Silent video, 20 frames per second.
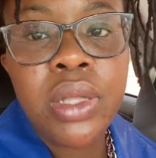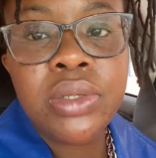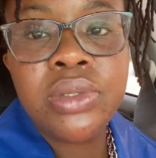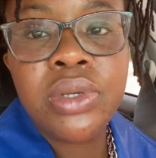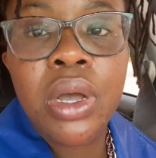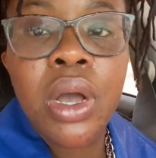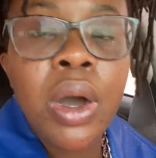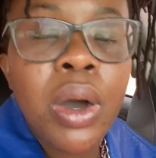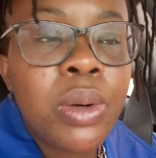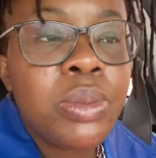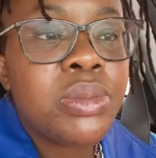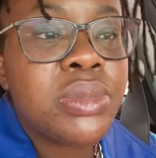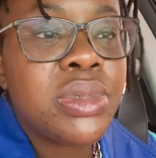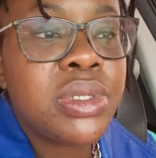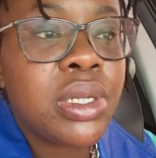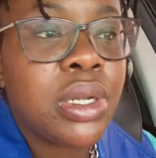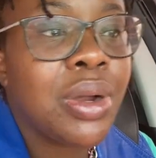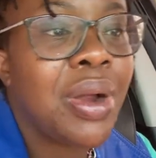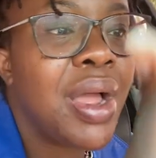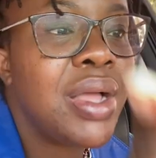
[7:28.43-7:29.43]
come to
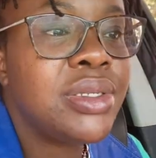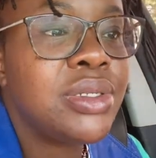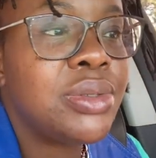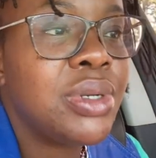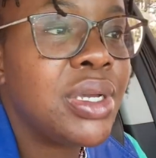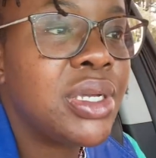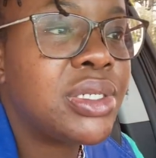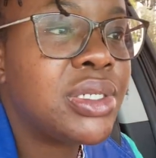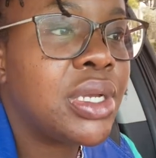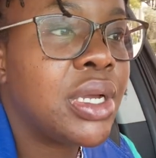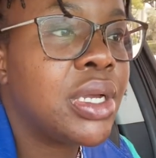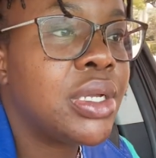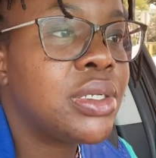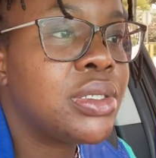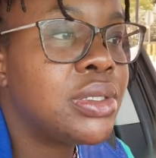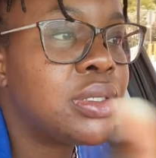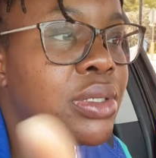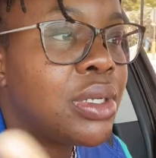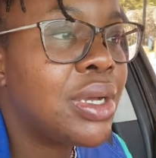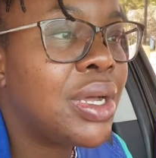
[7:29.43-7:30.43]
the graduation.
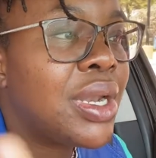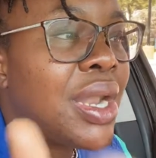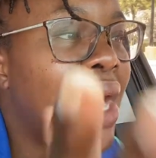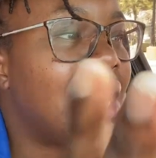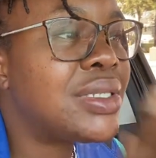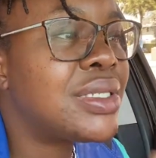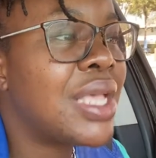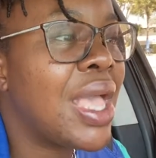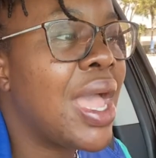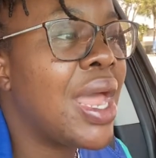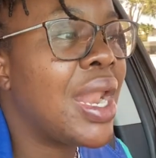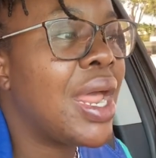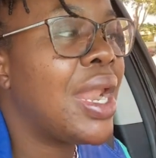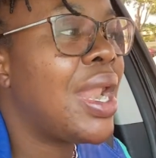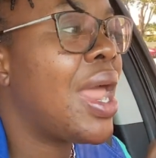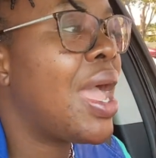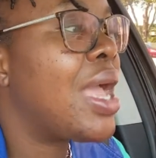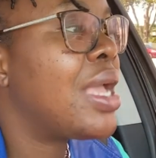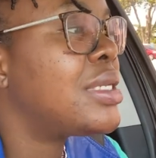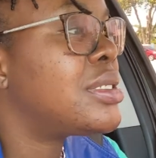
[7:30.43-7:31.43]
So that's kind of
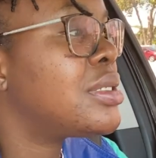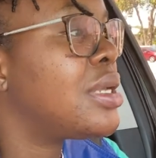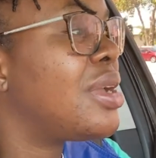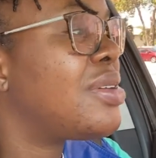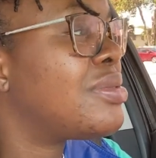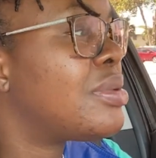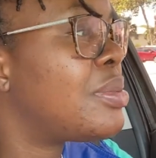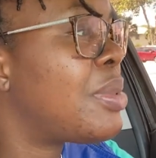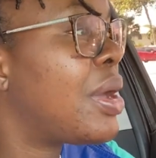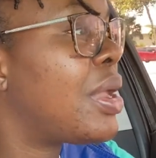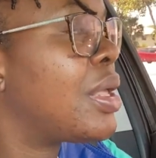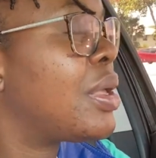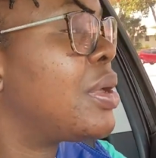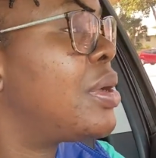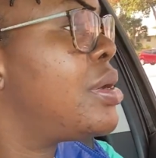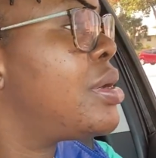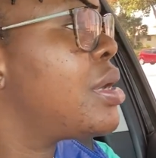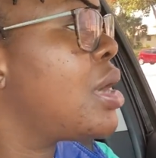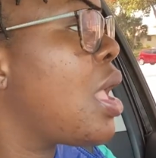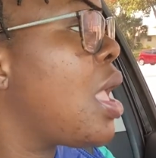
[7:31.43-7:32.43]
nice. So everybody,
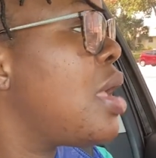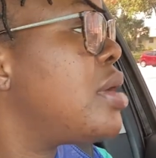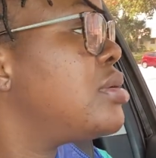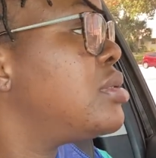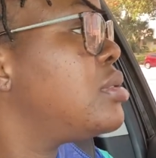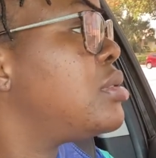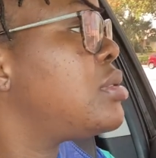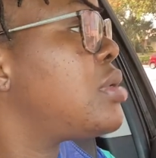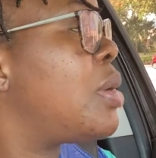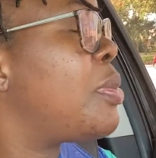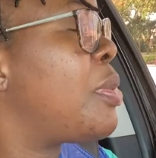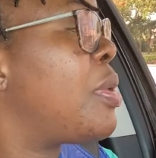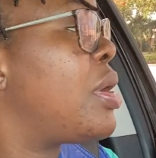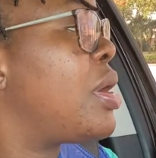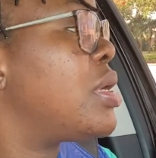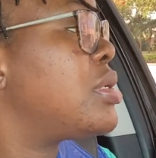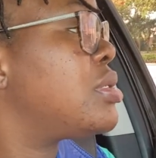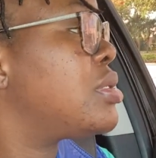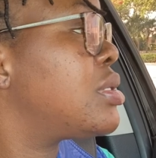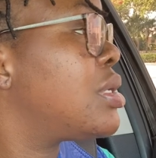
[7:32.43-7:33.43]
that boy
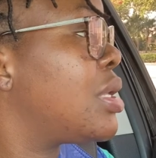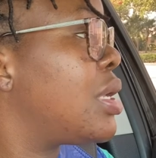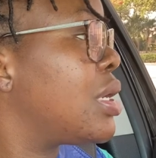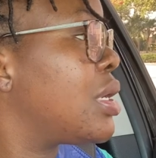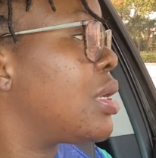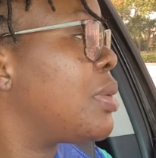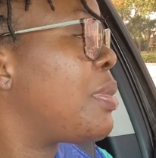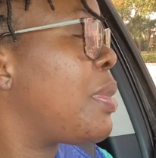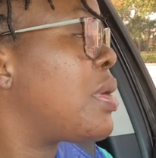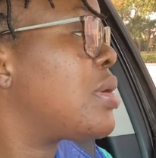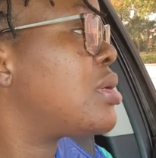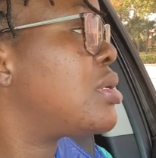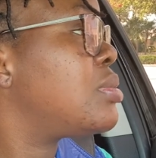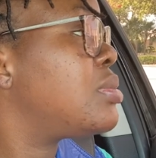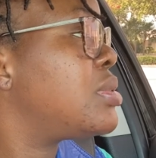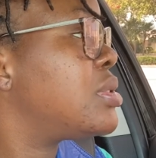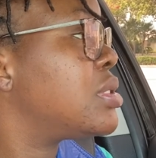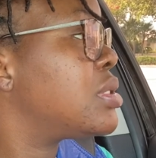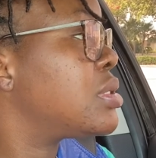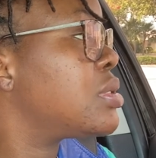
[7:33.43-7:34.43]
look like him come
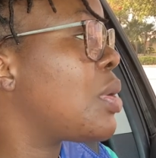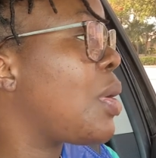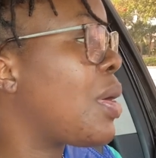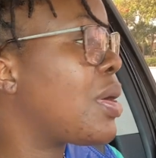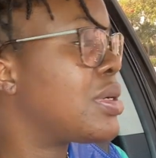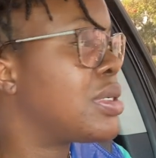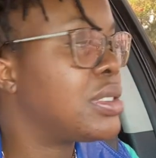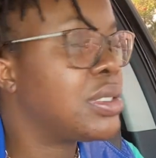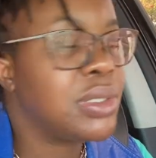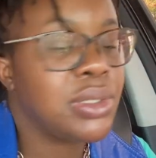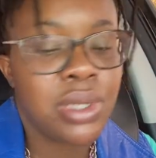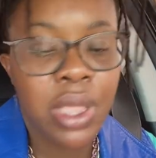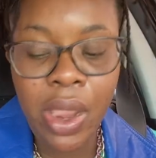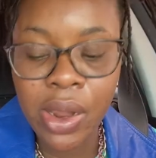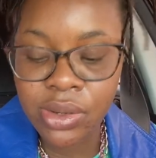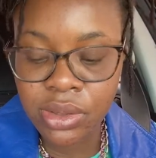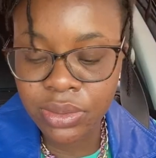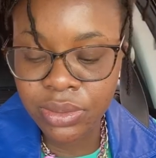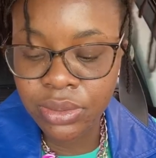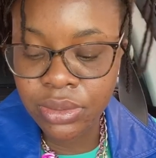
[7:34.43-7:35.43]
out, okay,
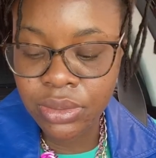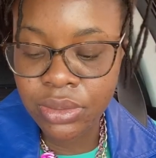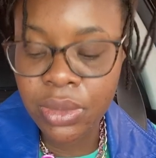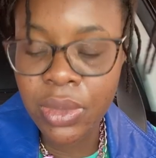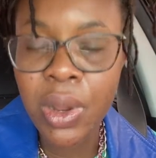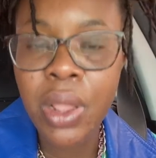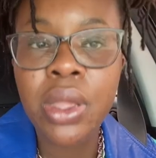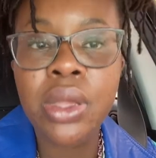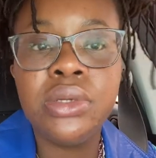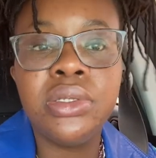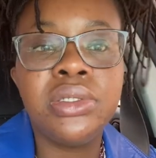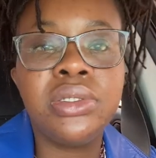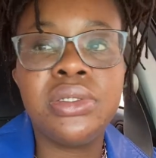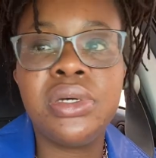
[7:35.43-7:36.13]
so